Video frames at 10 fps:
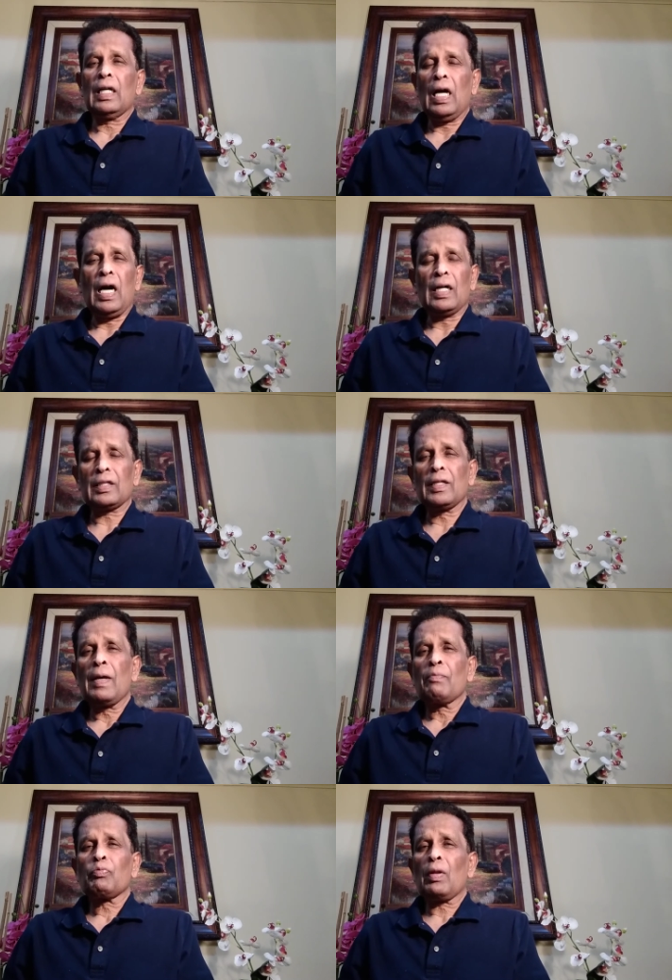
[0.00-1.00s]
gods.
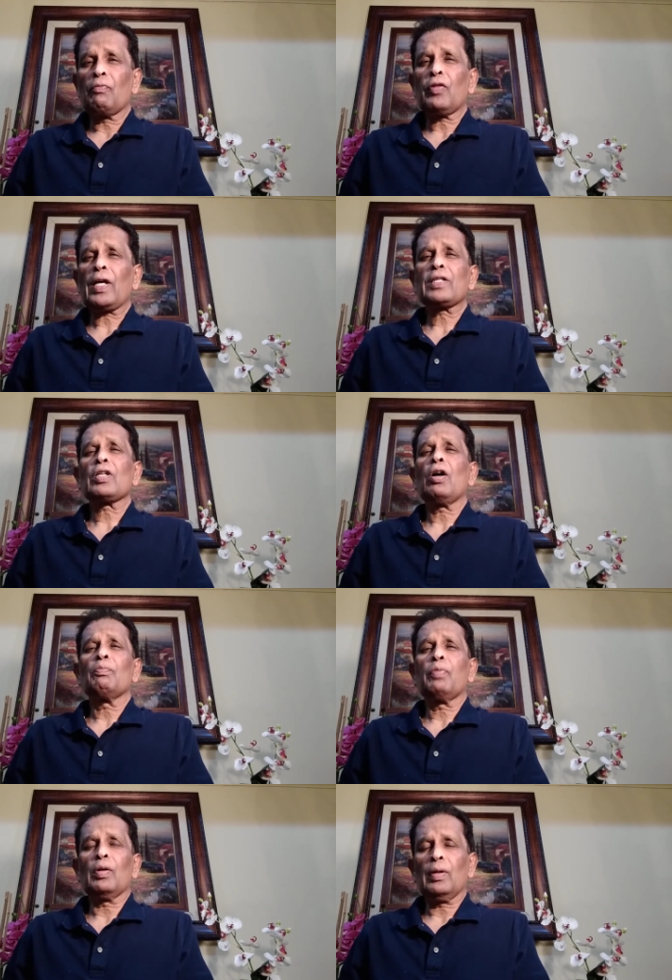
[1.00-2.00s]
For
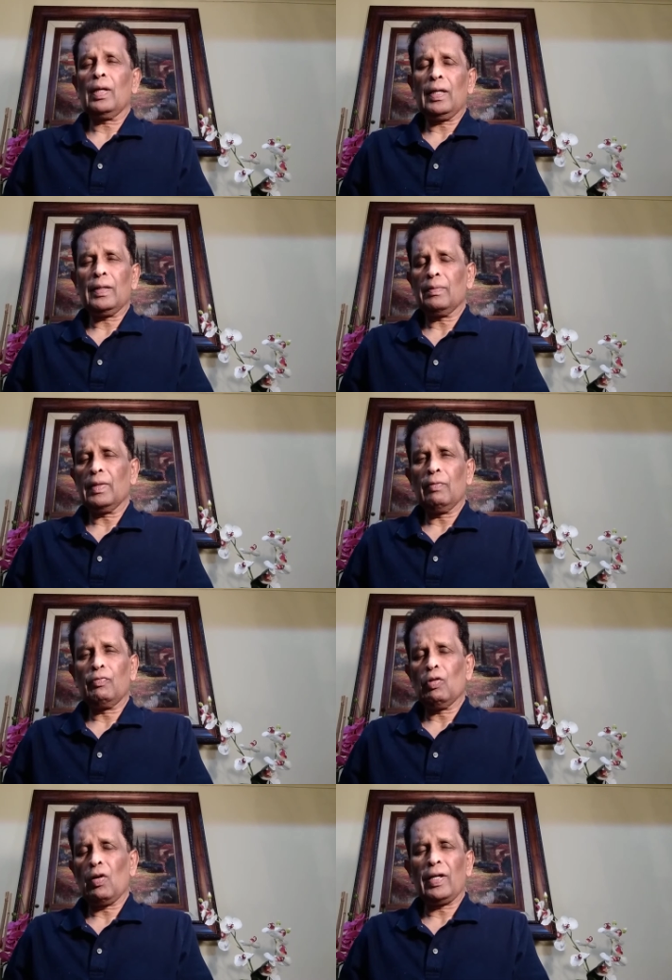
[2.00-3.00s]
example,
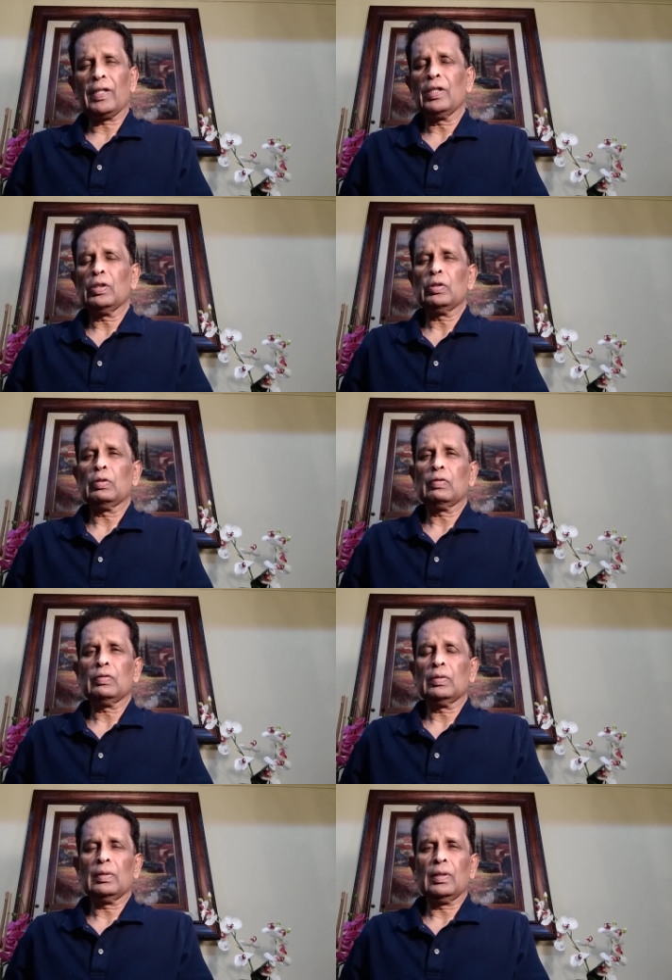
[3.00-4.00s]
if you are a
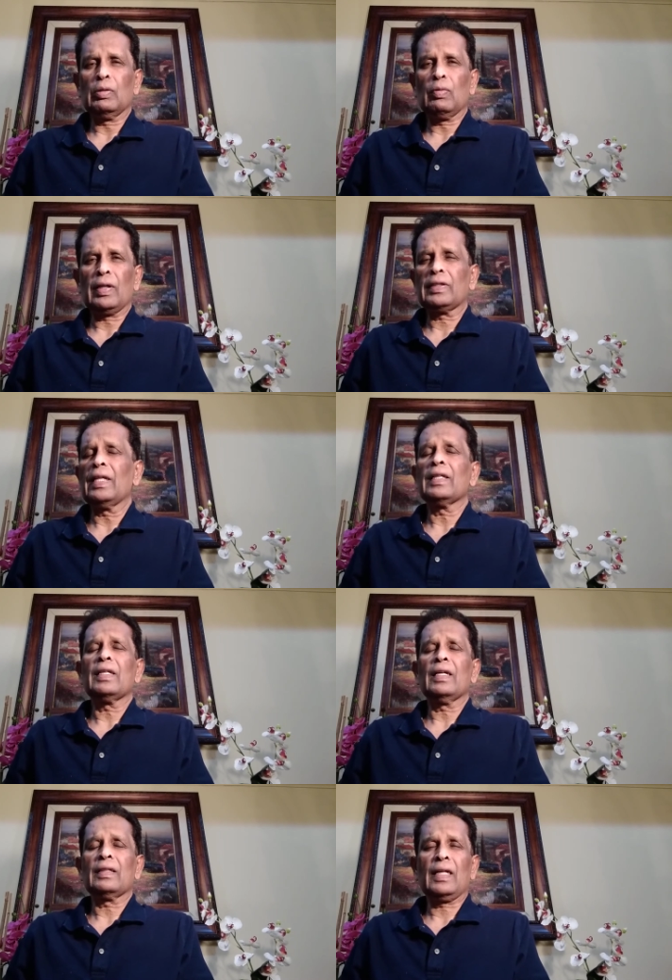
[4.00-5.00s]
Hindu, you are
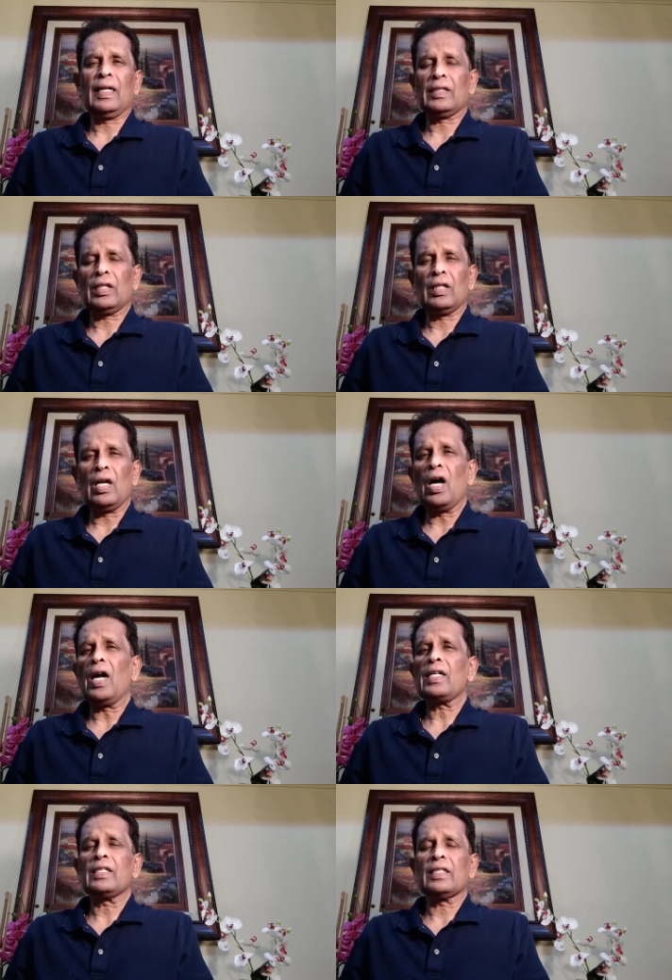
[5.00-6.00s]
thinking that
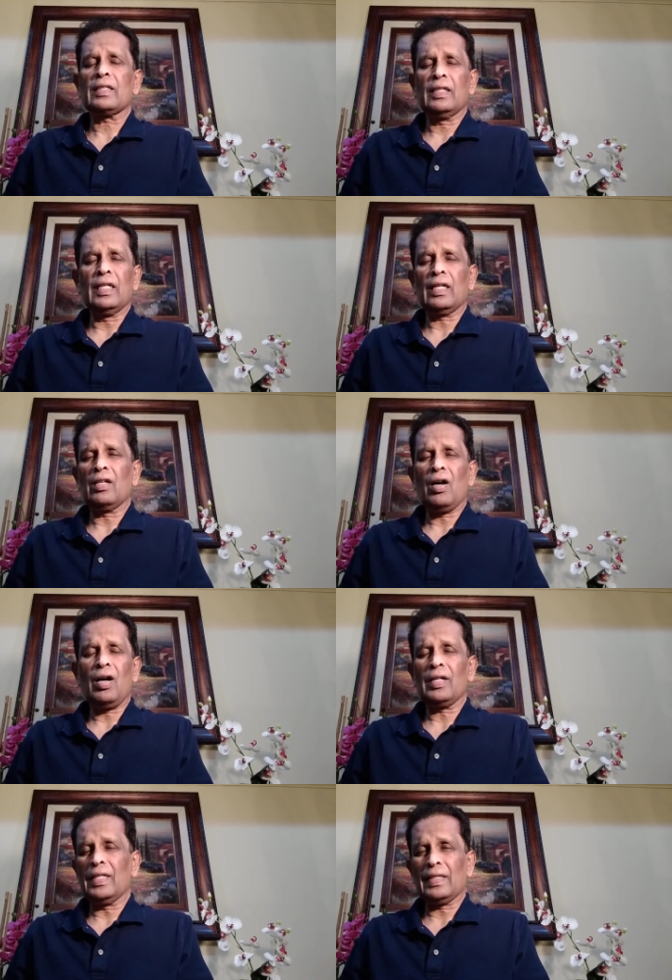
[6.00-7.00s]

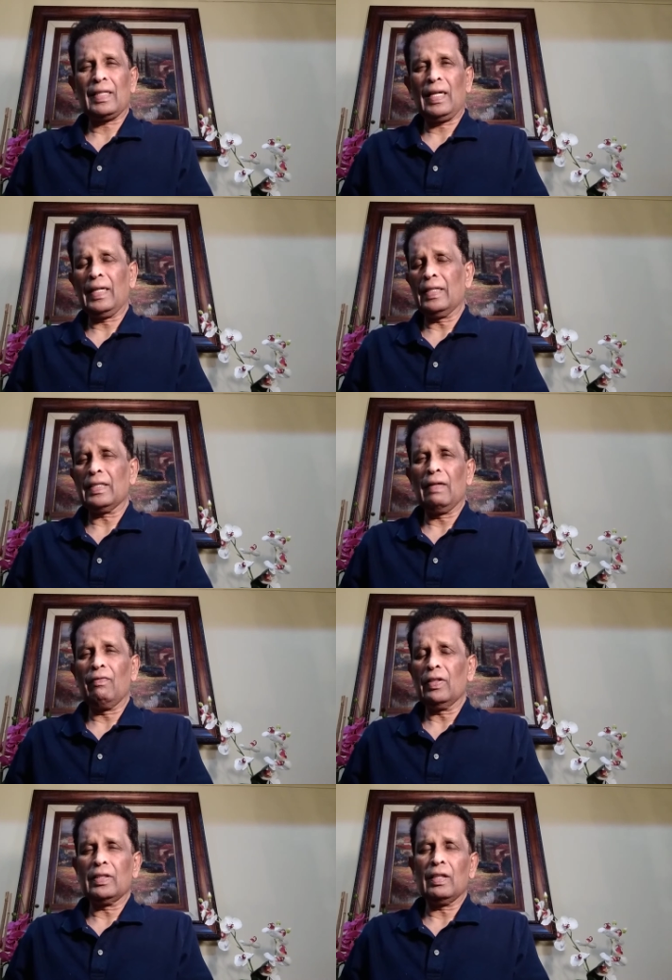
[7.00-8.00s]
God decides
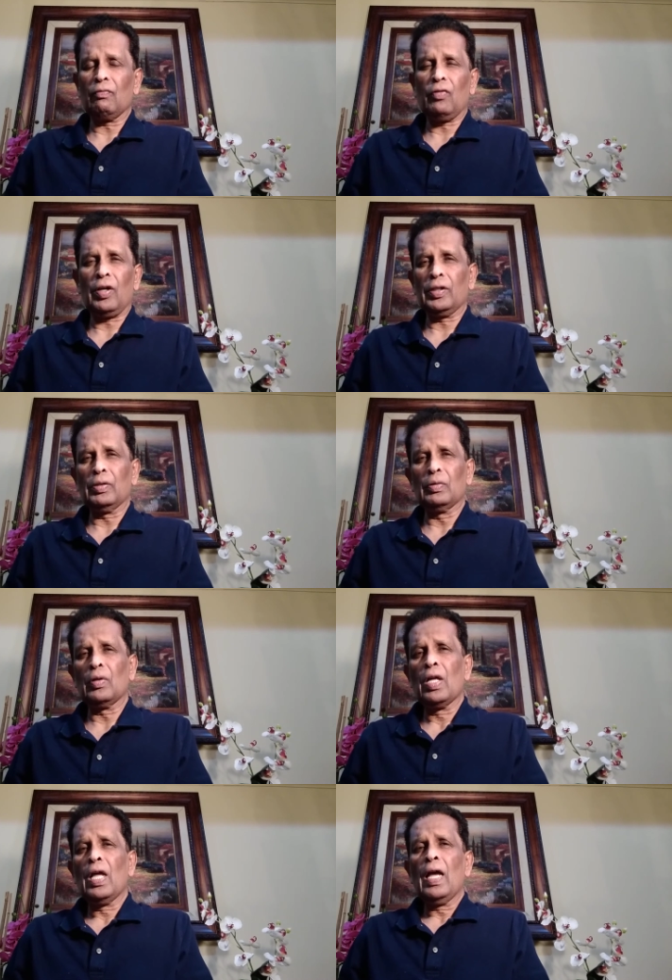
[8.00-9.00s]
everything for
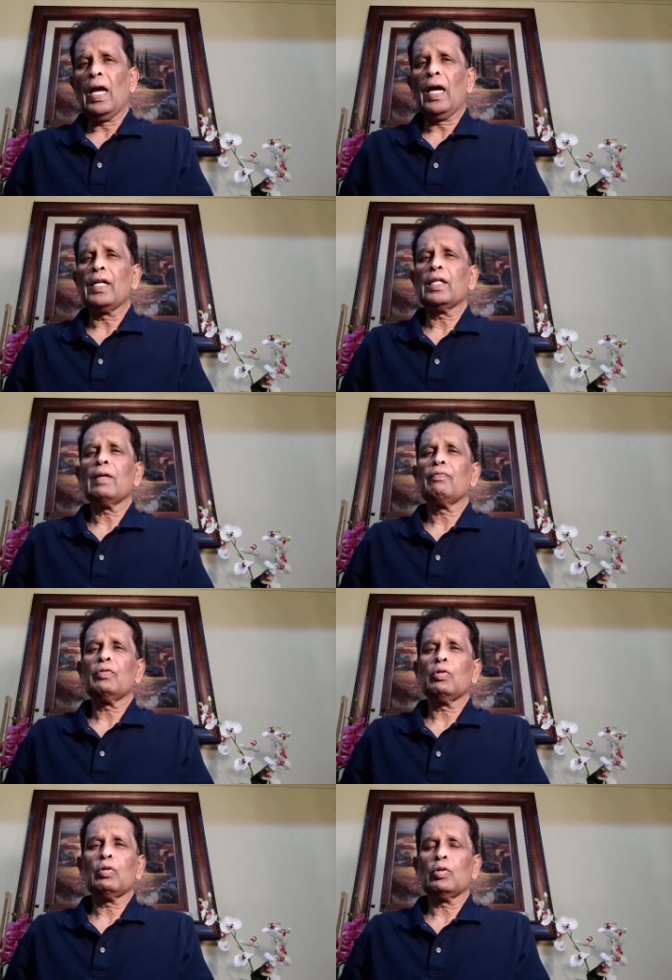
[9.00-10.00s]
you, and
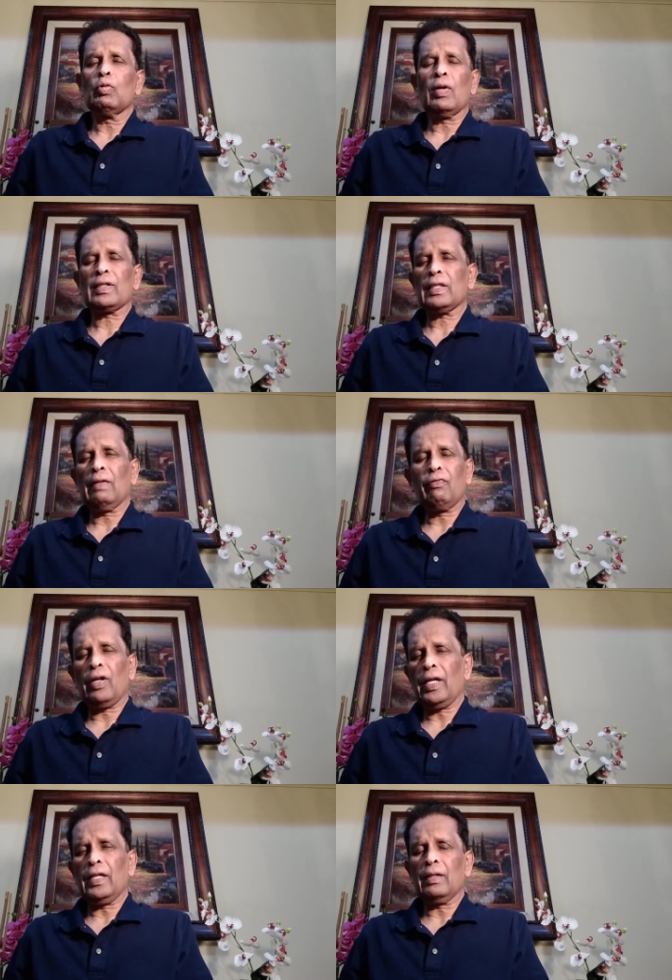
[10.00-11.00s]
if you are
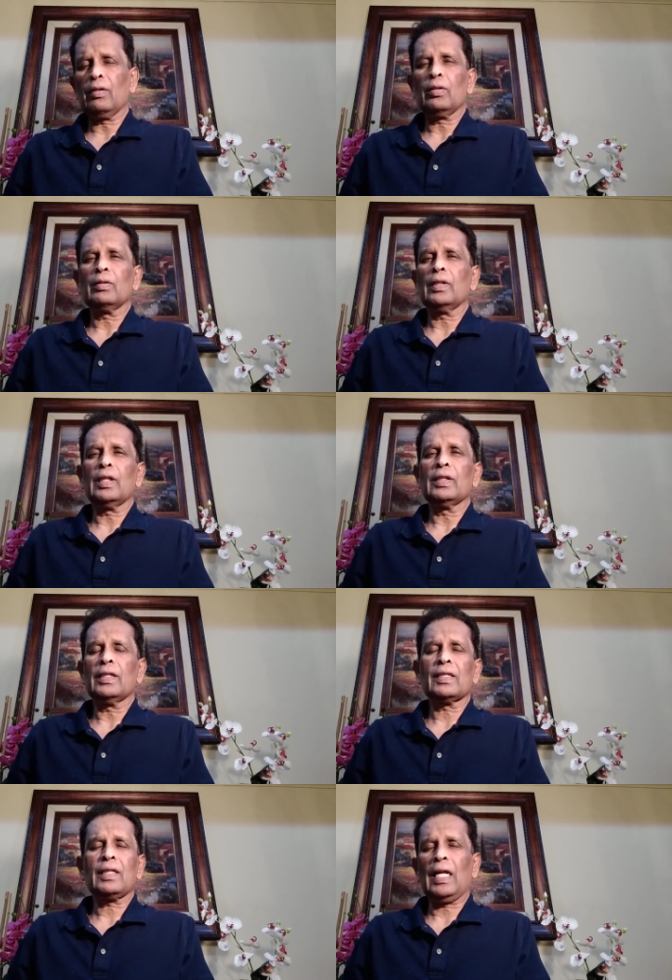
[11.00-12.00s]
suffering
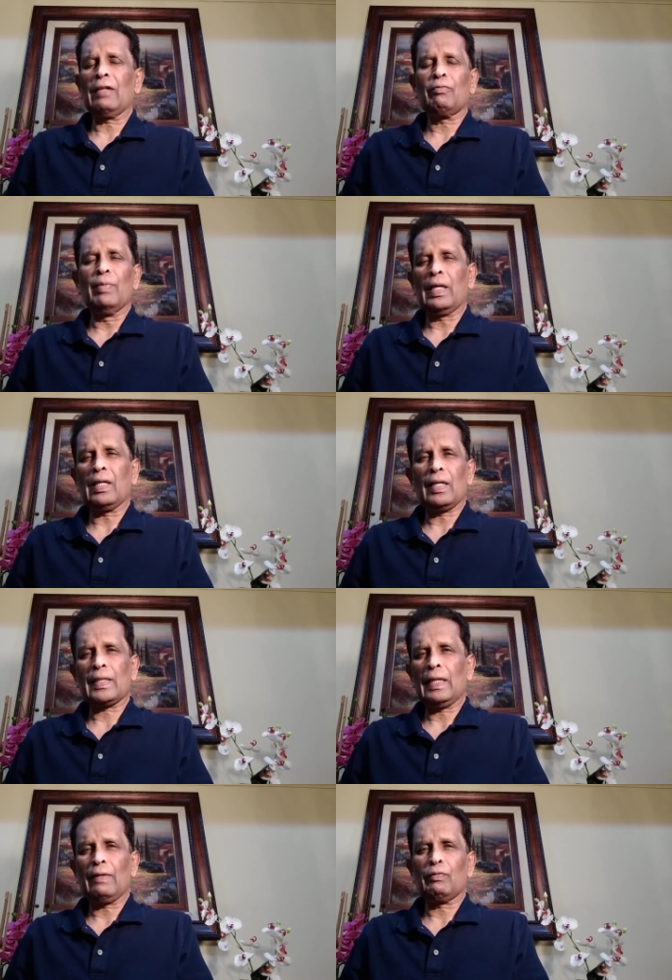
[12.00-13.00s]
in this life
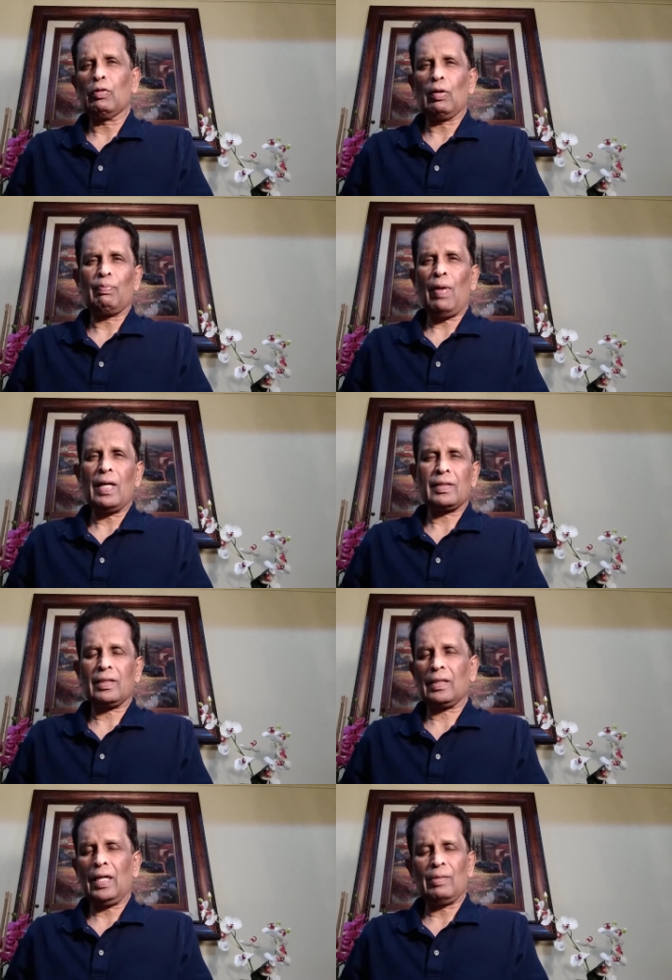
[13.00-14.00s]
because of your
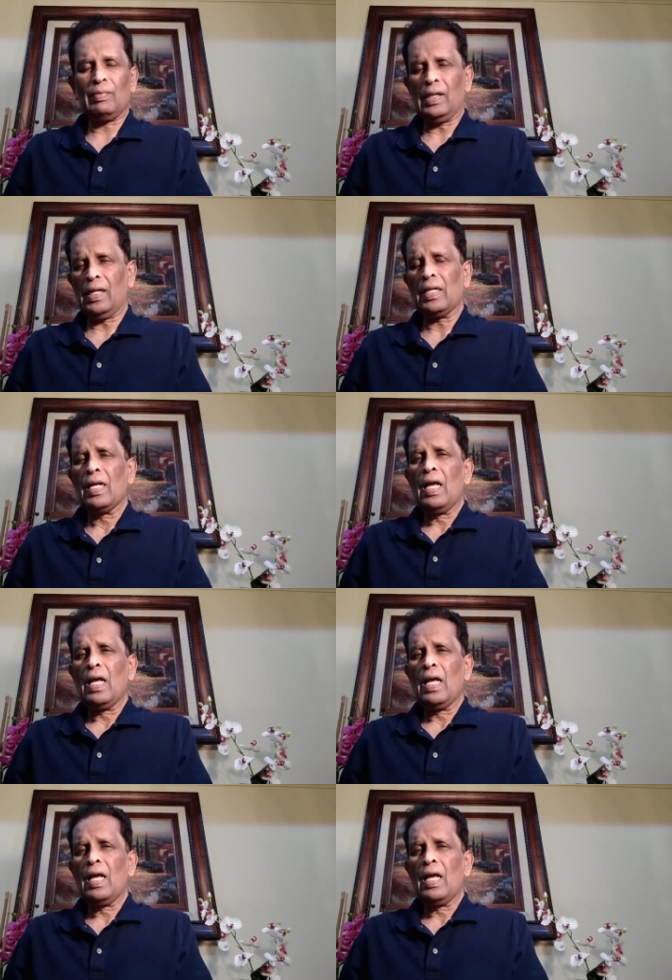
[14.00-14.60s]
past karma,